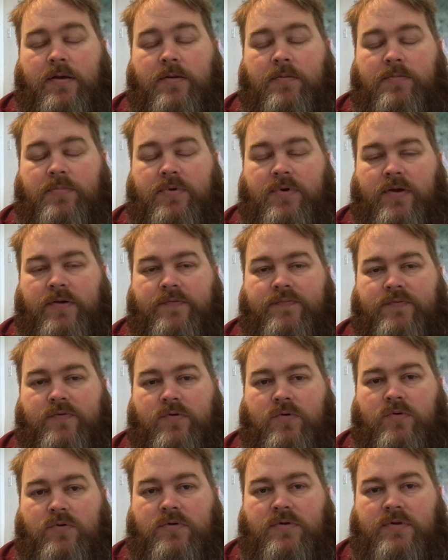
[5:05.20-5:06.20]
but
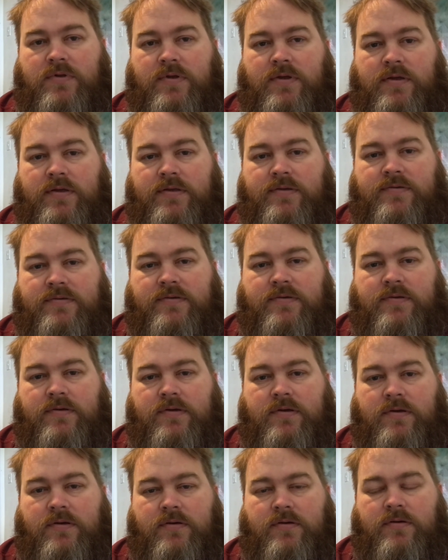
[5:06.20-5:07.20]
overall, it's,
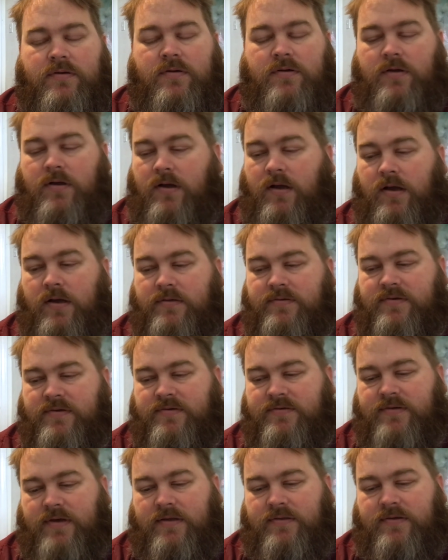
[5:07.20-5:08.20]
as I
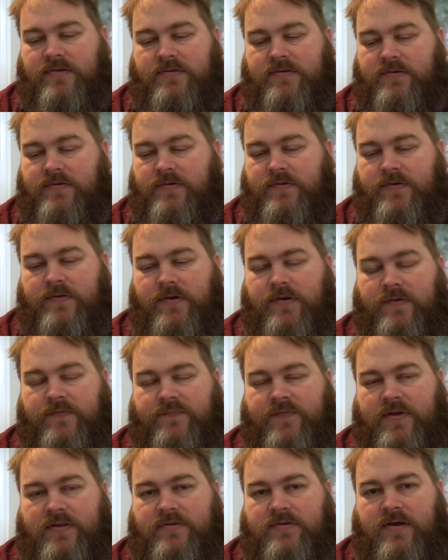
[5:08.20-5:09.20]
said, it's a
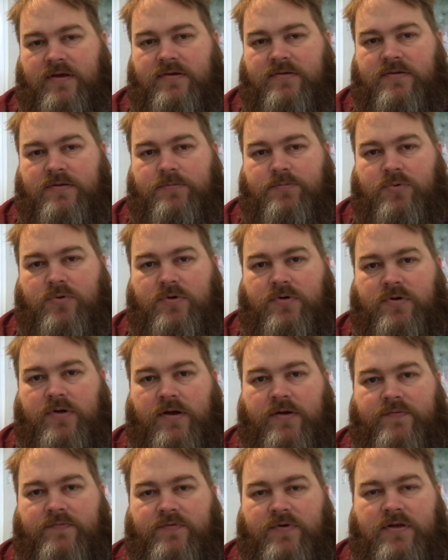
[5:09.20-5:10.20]
fantastic book.
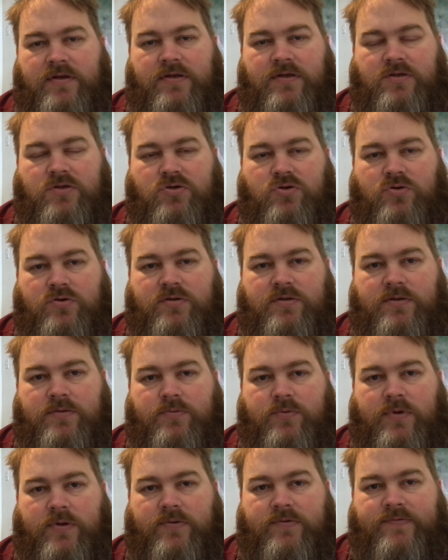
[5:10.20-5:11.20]
I really enjoyed it
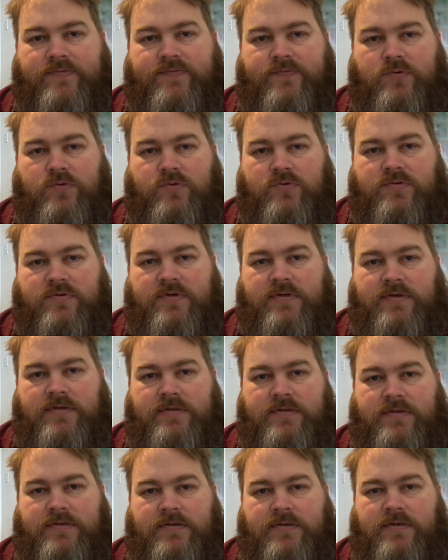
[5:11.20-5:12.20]
when I was
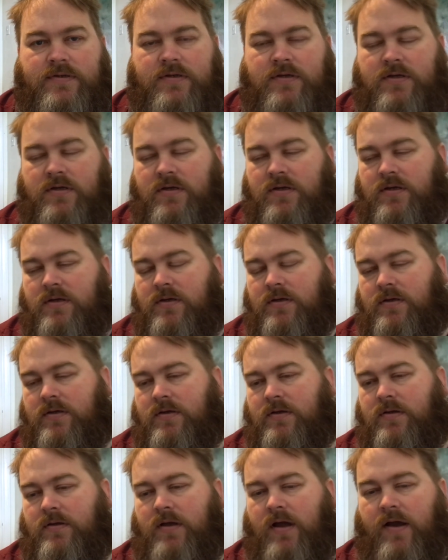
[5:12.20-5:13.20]
14.
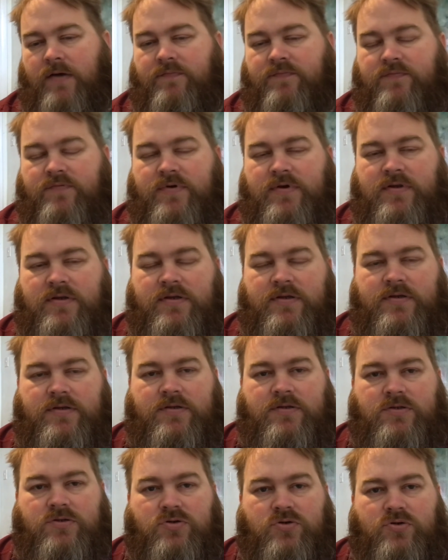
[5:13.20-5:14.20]
I've really
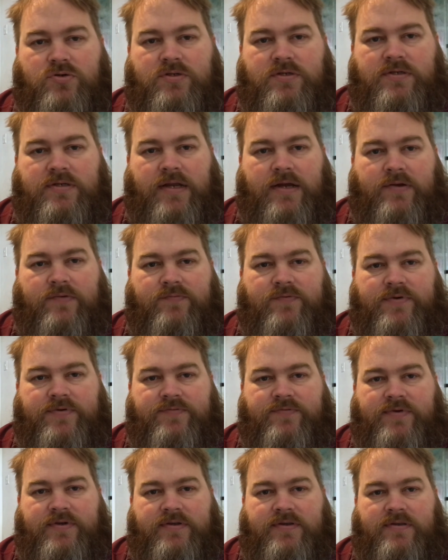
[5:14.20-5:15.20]
enjoyed it now,
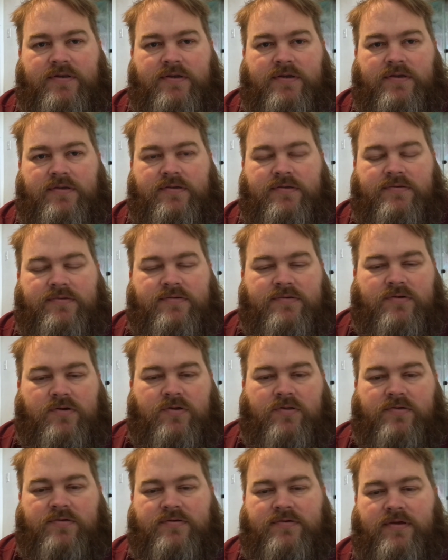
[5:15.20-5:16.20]
rereading it. It's
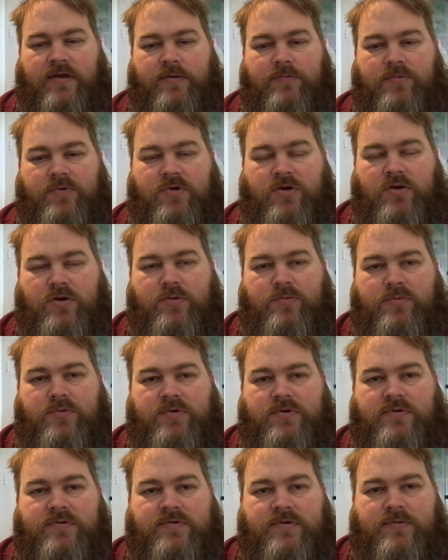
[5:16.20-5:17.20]
got the same
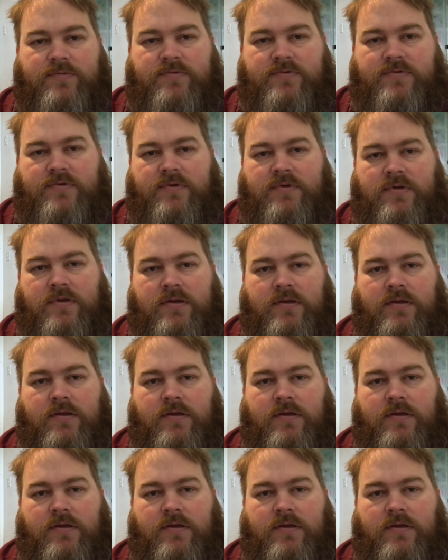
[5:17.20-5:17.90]
humour. It seems to